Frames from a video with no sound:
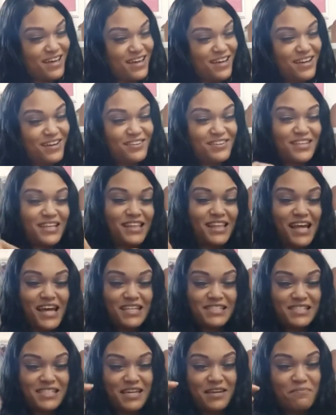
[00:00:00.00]
Ooh,
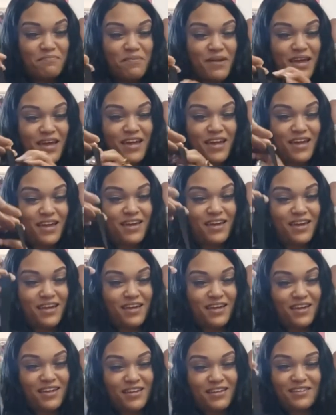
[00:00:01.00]
turn it around.
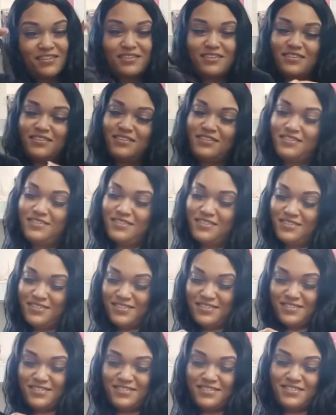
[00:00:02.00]
I
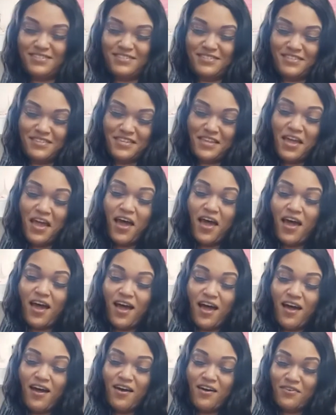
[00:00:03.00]
want to see them
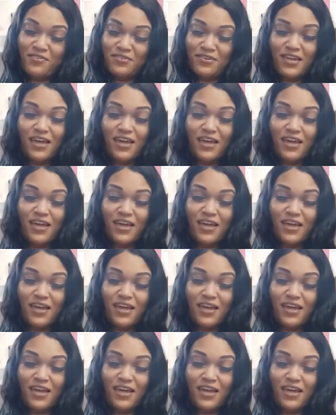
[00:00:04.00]
stitches.